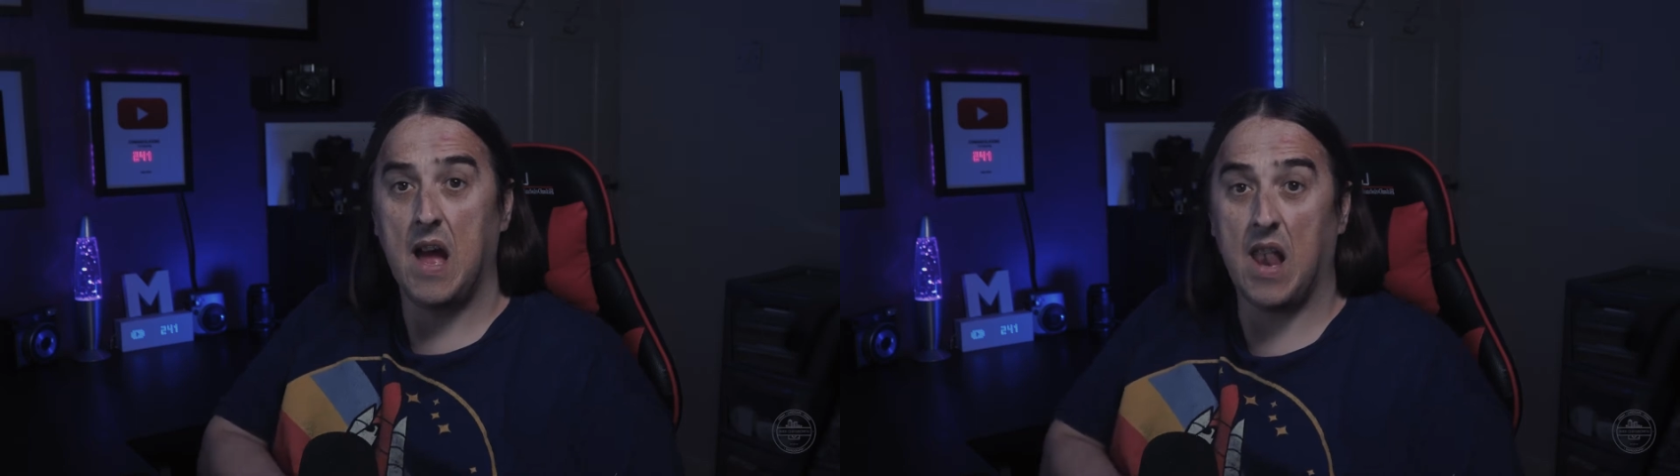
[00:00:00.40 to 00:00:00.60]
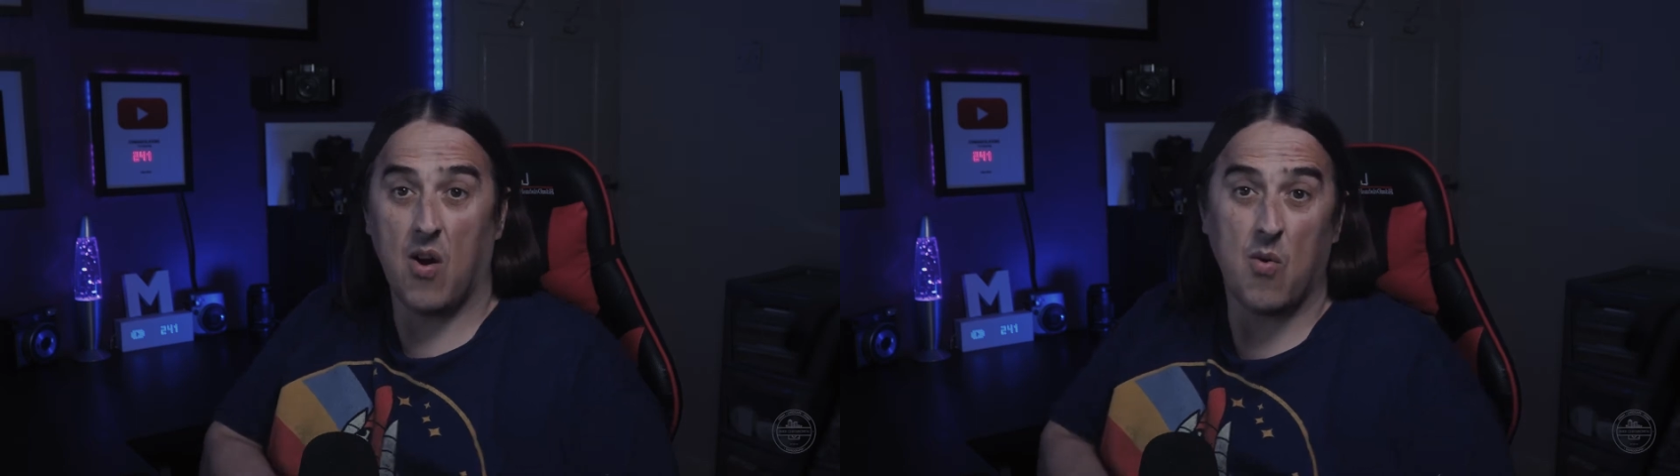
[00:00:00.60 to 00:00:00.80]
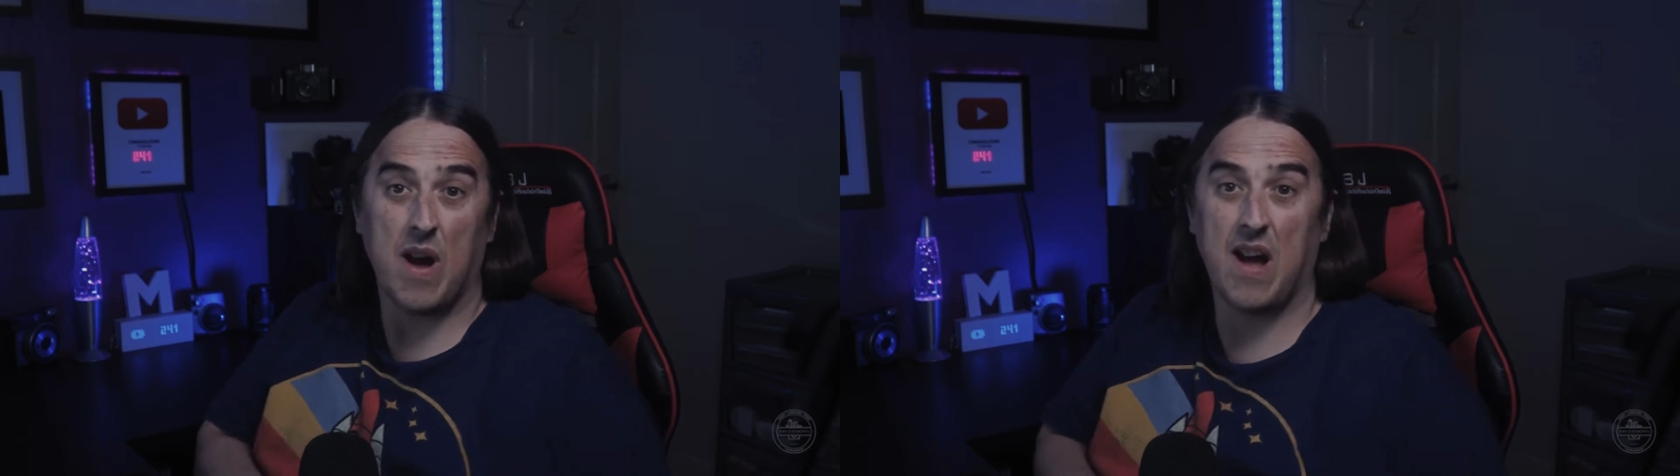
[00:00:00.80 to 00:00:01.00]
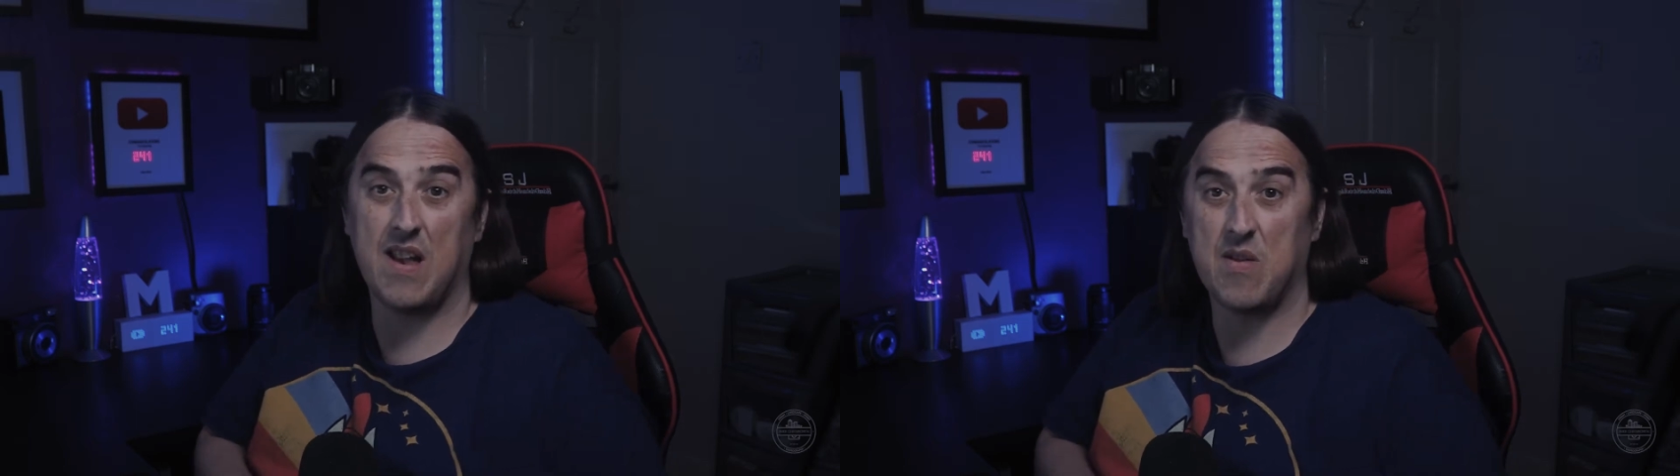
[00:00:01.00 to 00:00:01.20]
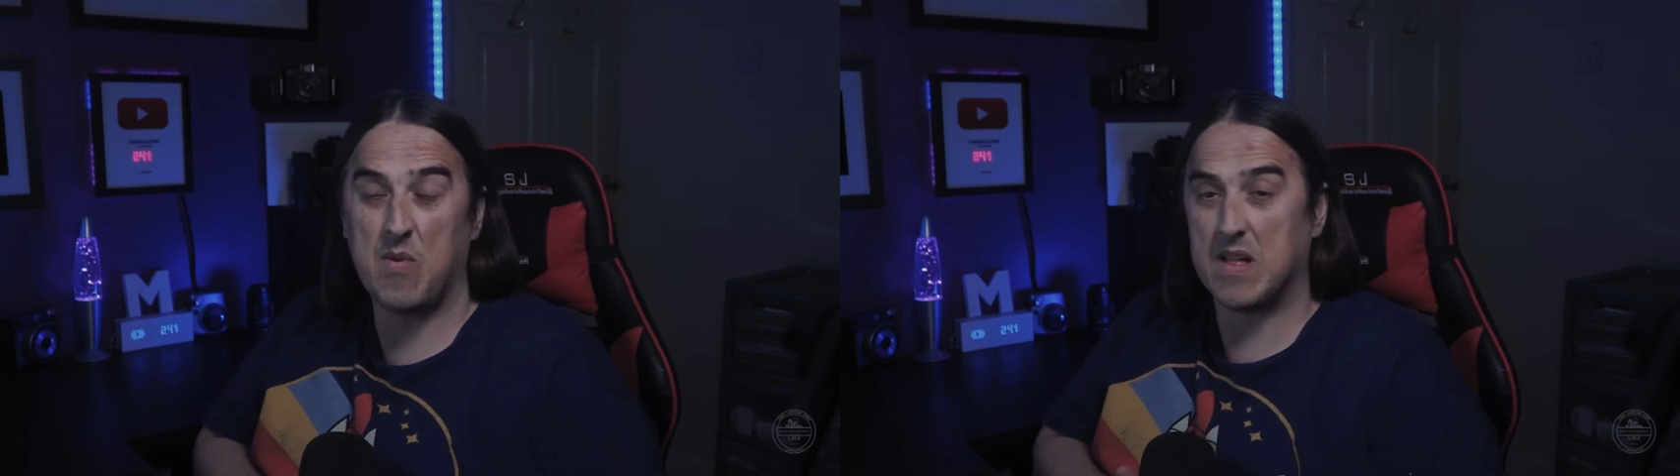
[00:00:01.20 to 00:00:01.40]
Hello
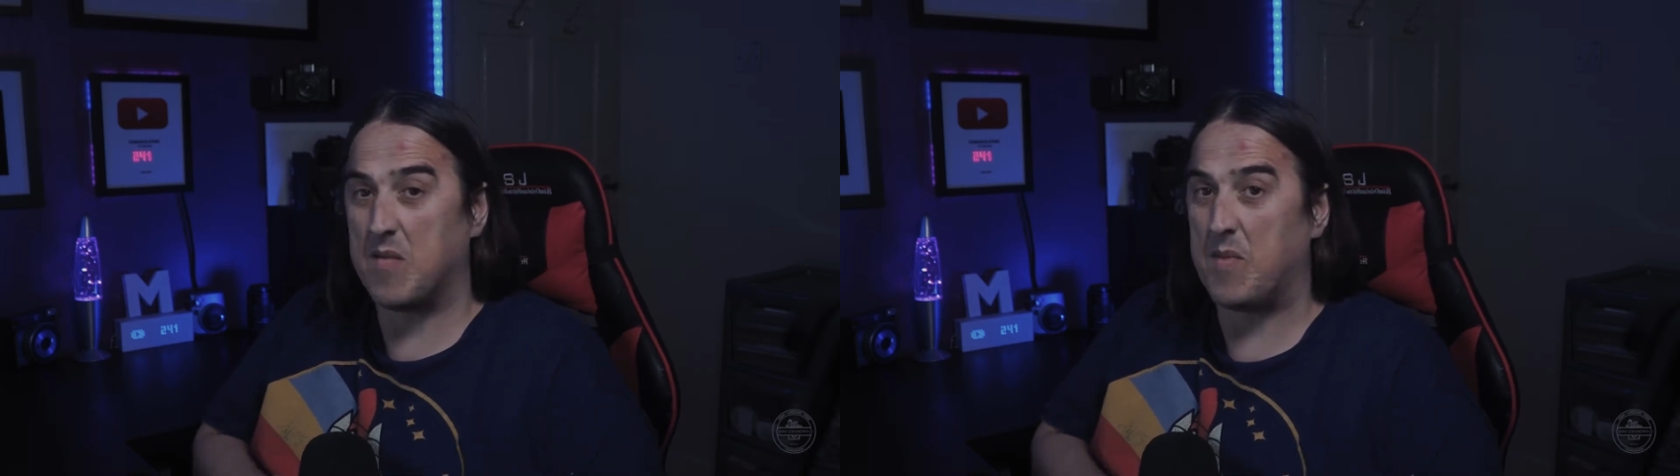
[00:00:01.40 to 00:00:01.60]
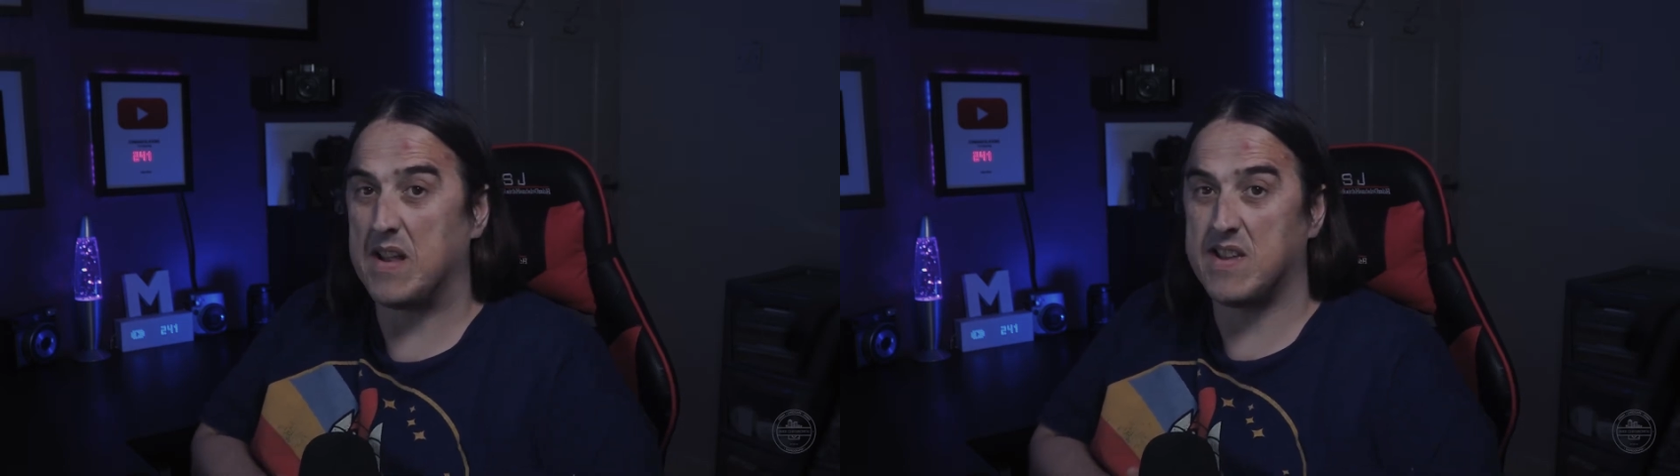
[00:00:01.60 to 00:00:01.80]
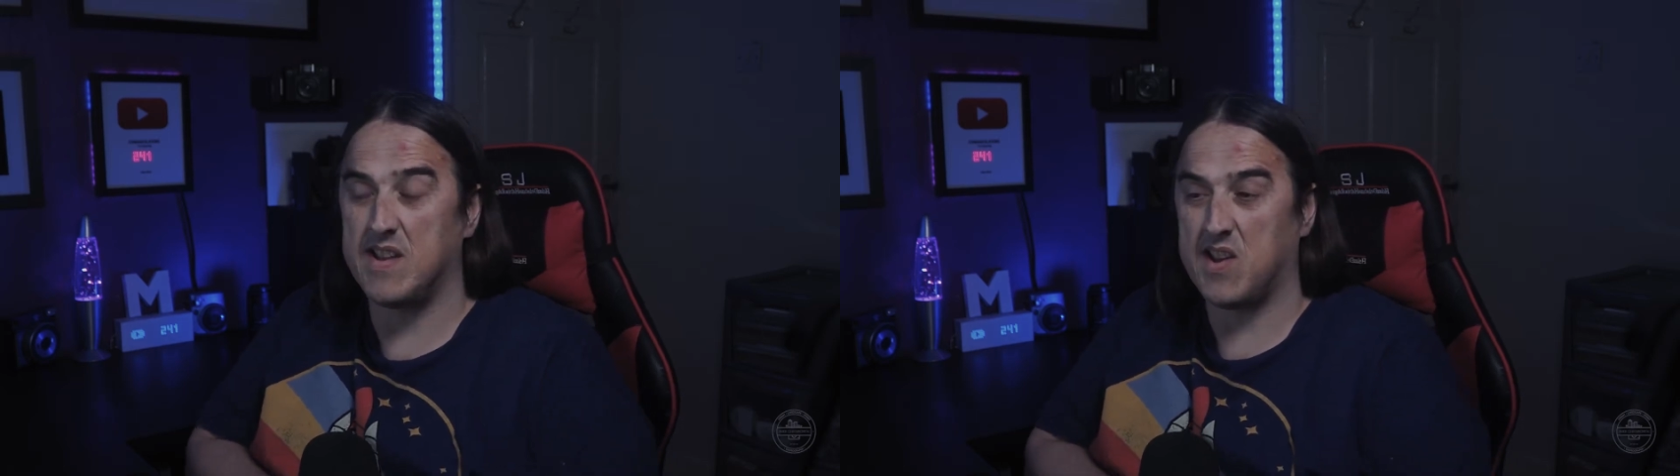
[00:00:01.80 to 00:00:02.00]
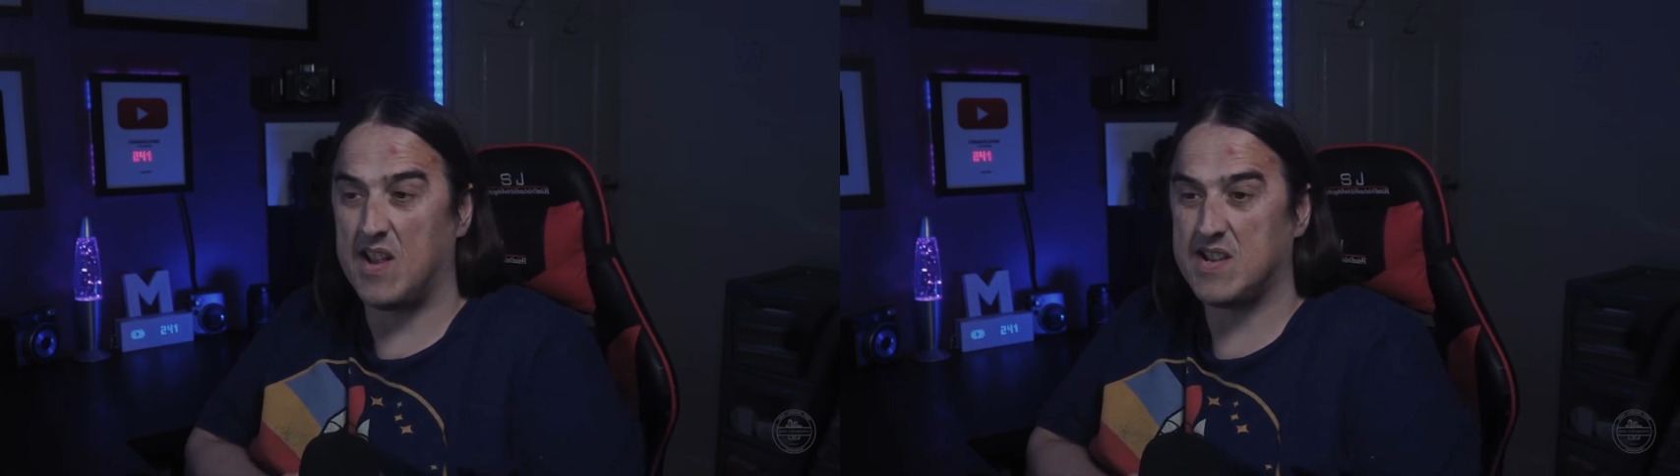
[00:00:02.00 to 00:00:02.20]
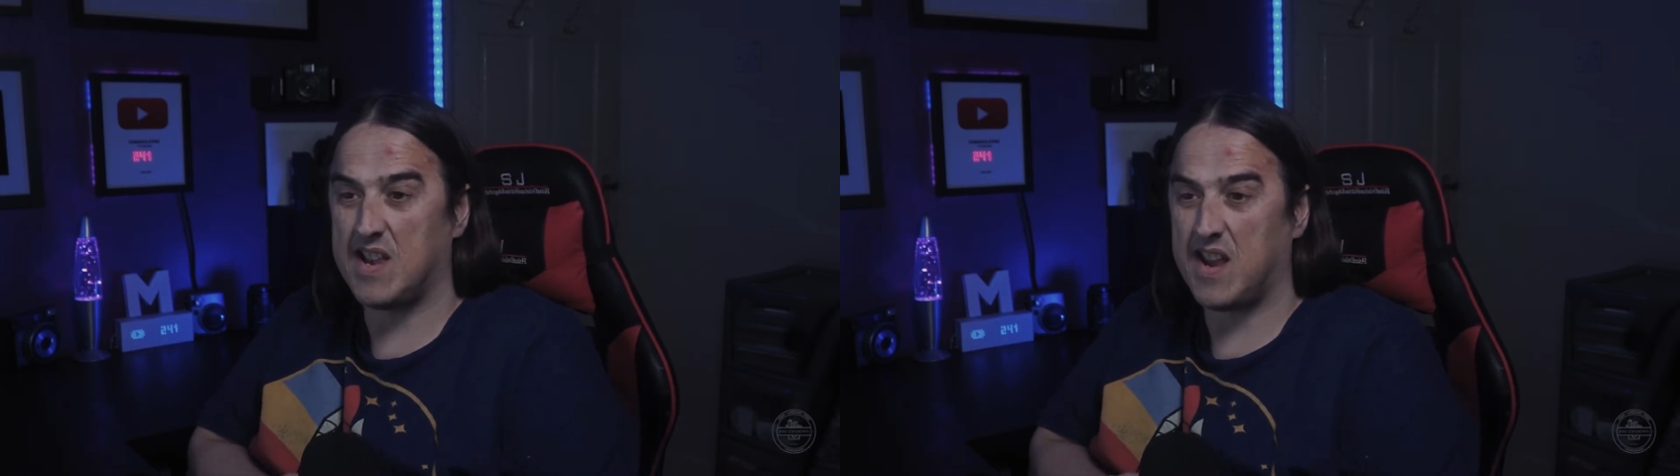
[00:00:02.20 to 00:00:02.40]
and welcome back to the
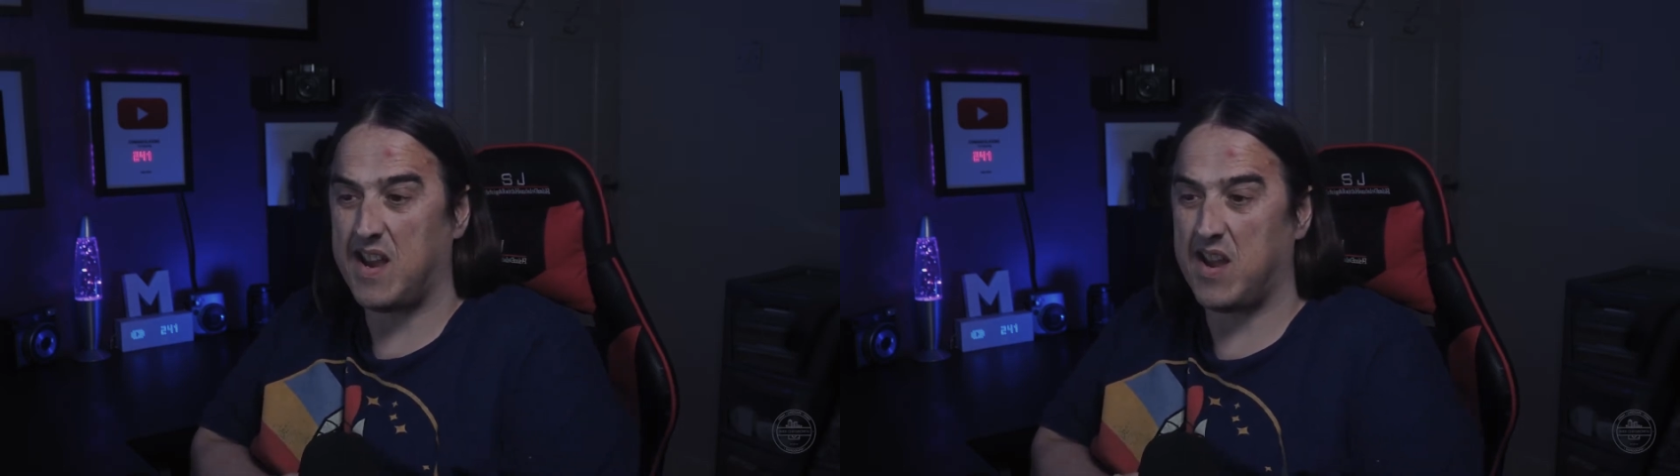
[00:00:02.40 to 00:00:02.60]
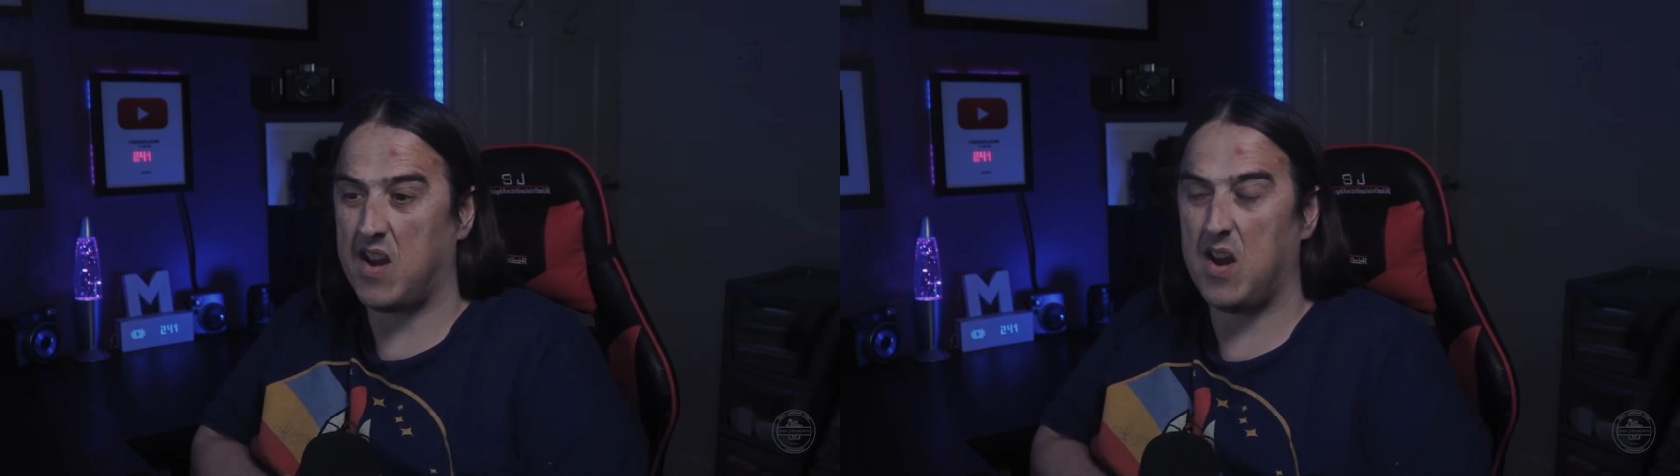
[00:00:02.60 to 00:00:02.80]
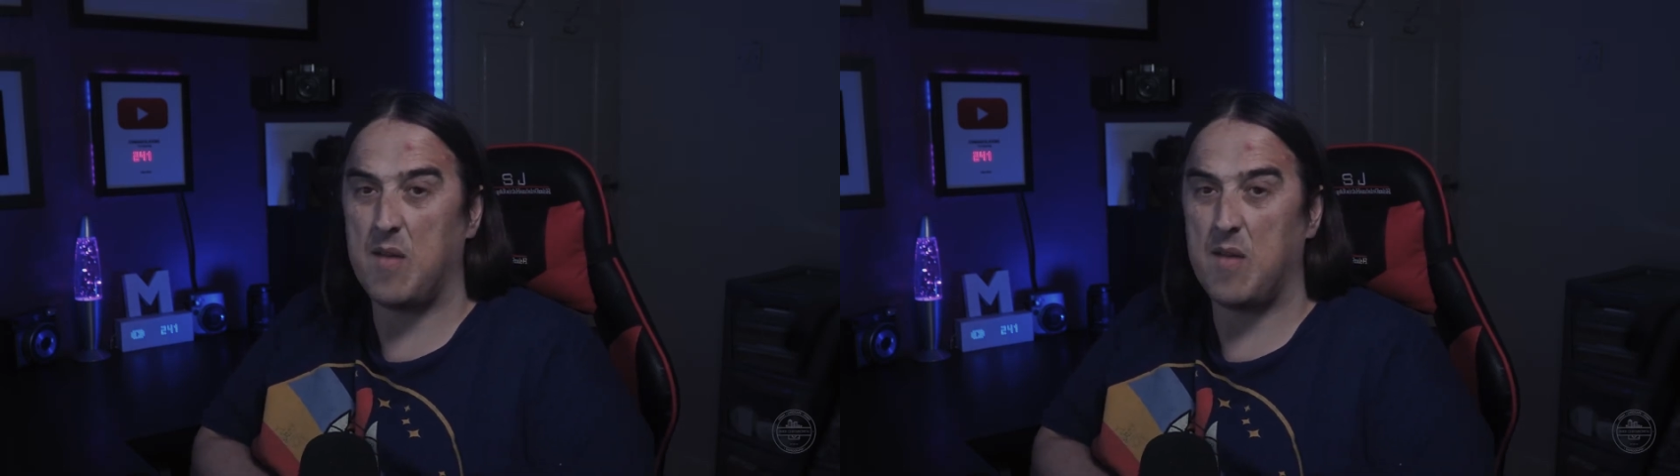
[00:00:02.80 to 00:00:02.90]
channel today.